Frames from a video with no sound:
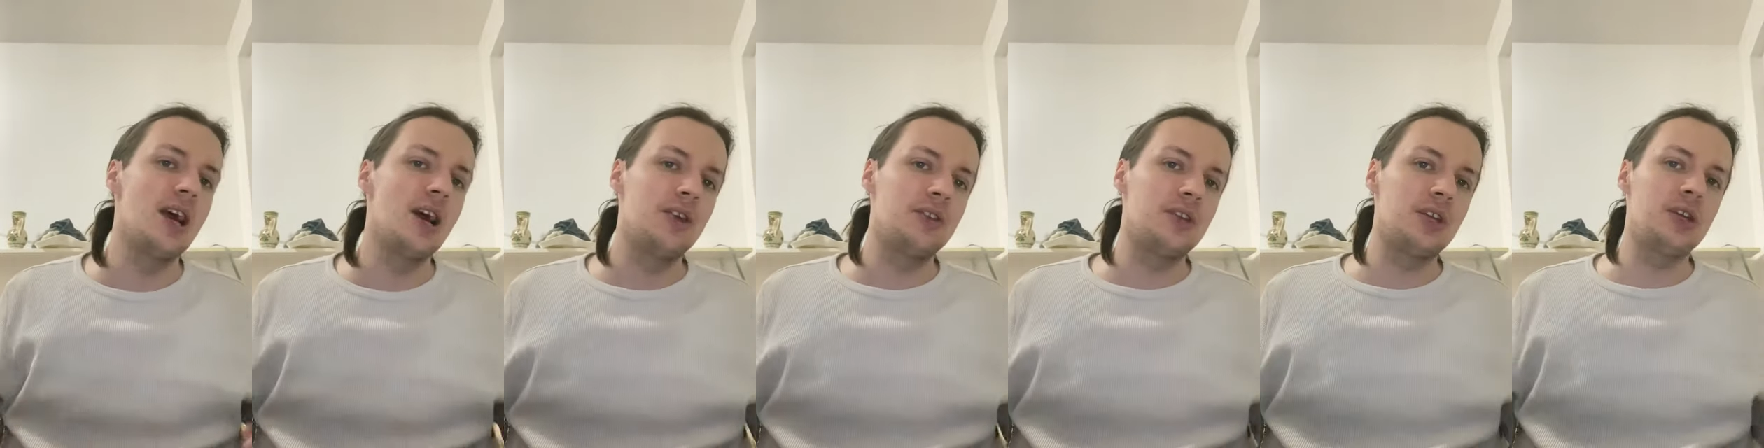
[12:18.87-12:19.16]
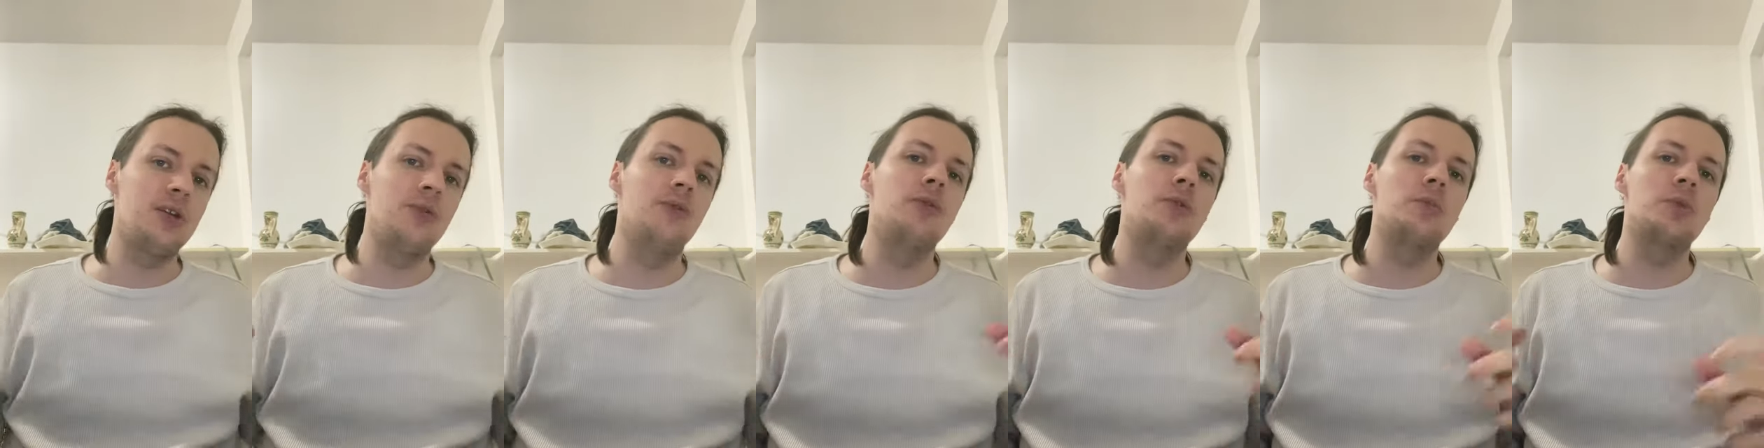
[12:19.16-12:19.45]

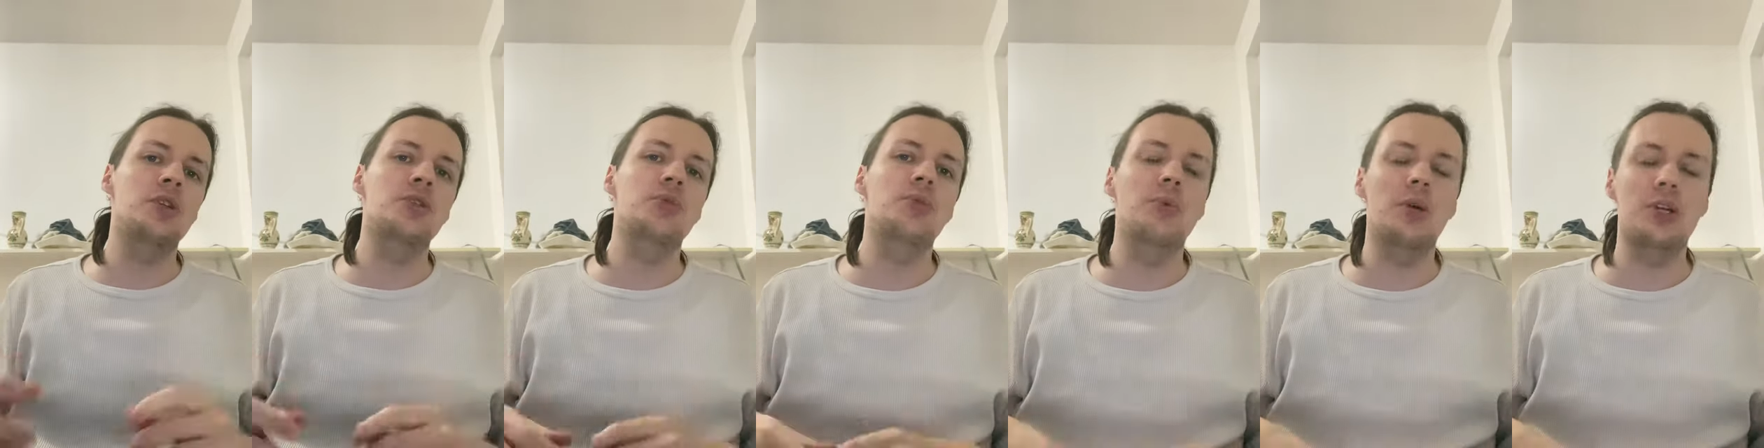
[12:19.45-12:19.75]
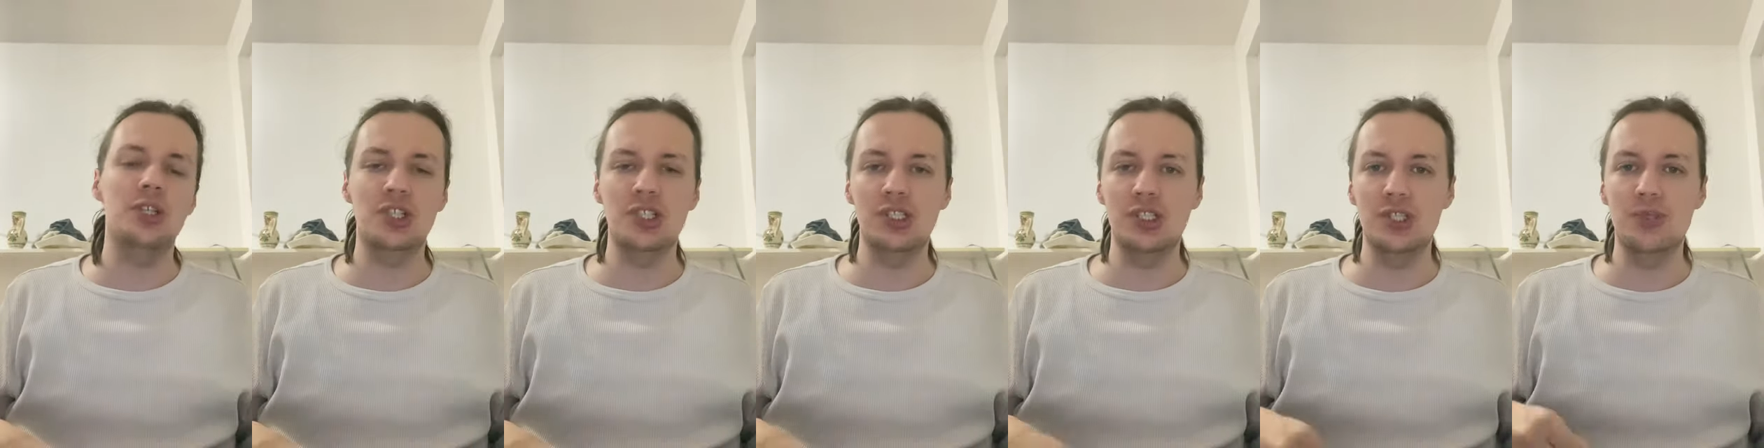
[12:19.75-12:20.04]
Thank you very much for
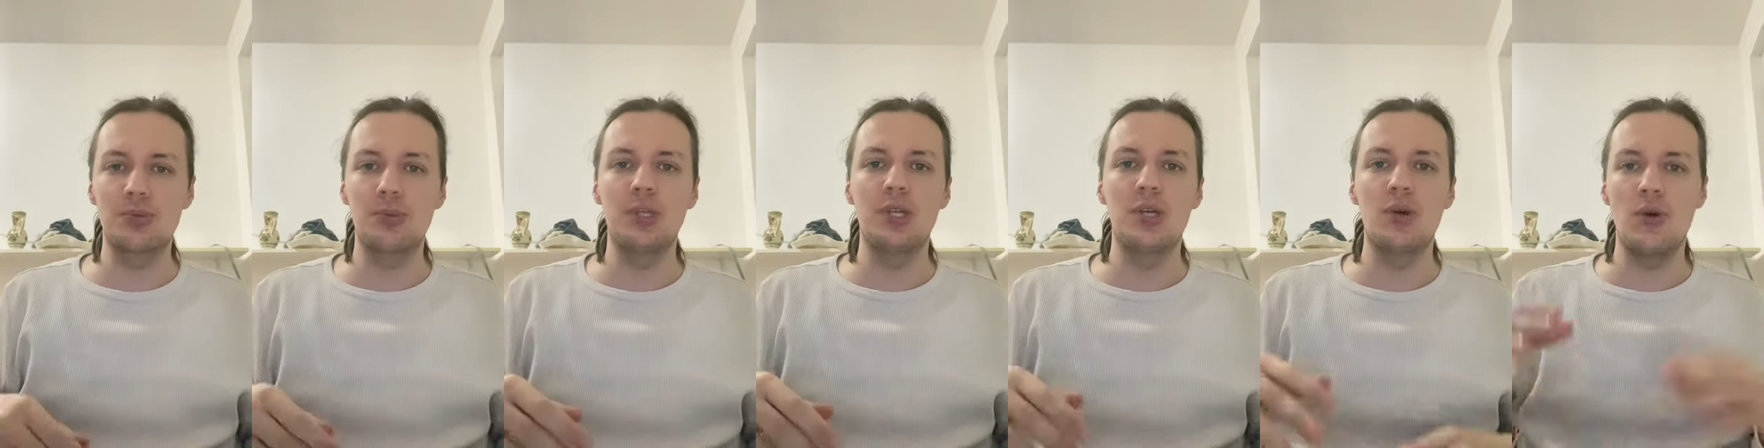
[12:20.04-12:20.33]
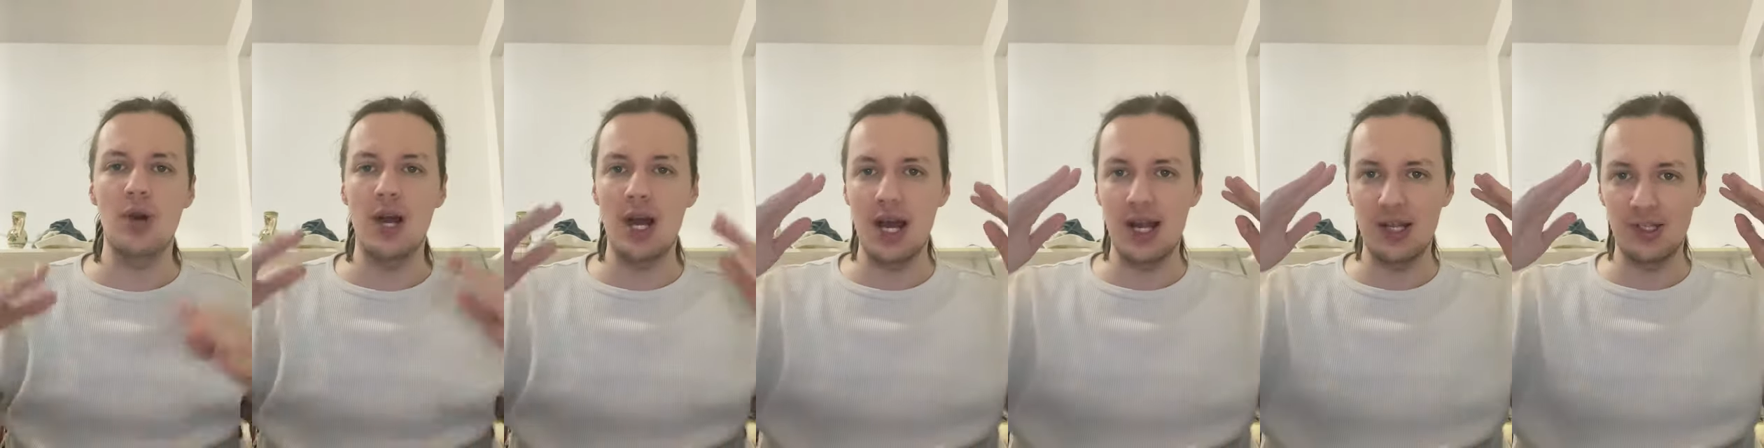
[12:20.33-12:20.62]
watching this
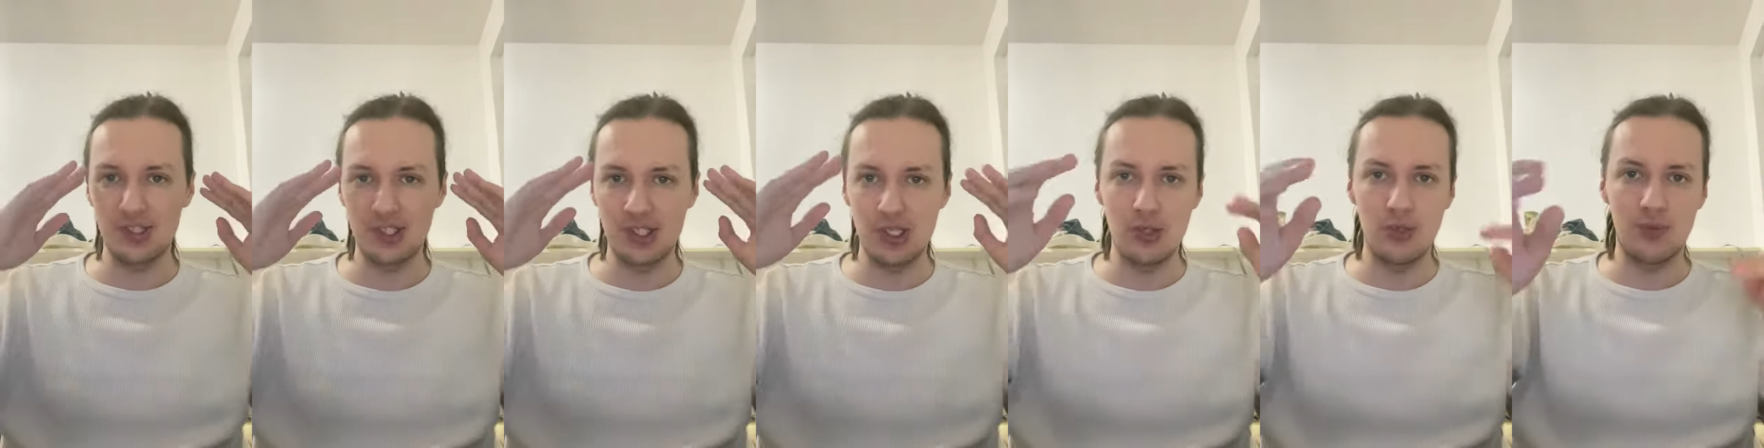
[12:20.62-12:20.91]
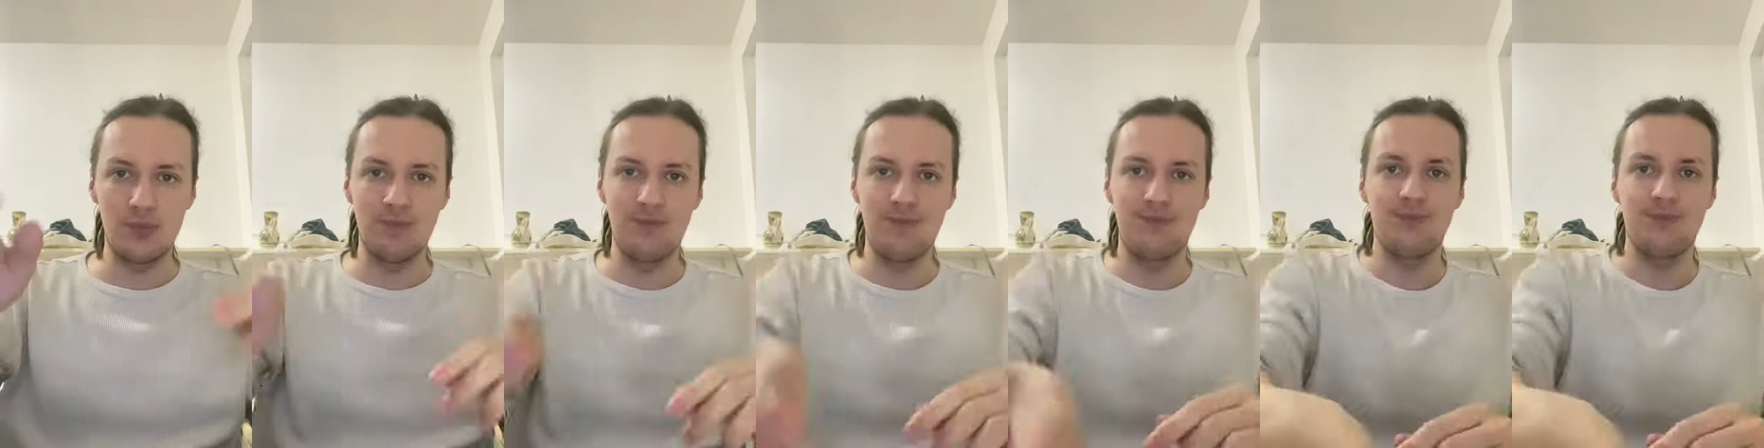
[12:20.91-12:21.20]
video, and see you.